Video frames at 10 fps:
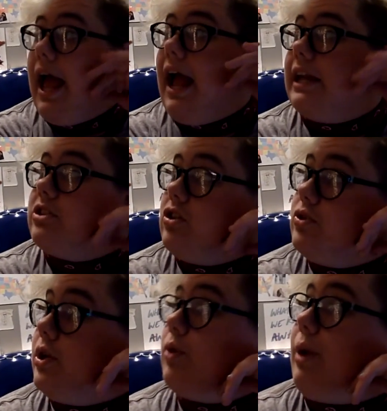And it's also
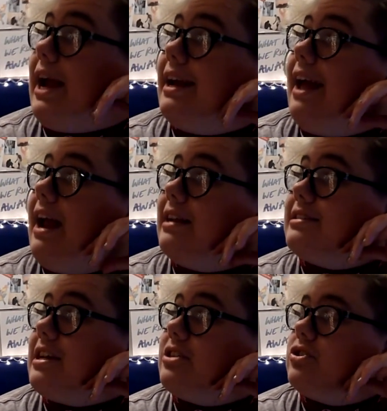gonna rain and it's
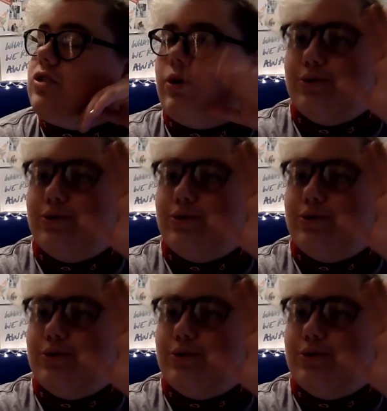like so